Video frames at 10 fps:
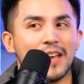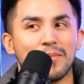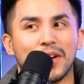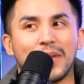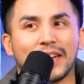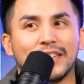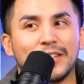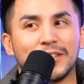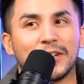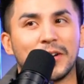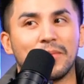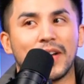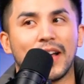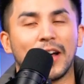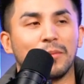But magnesium
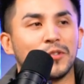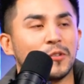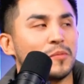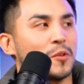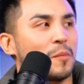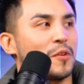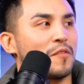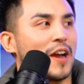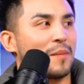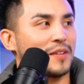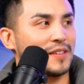helps you absorb your vitamin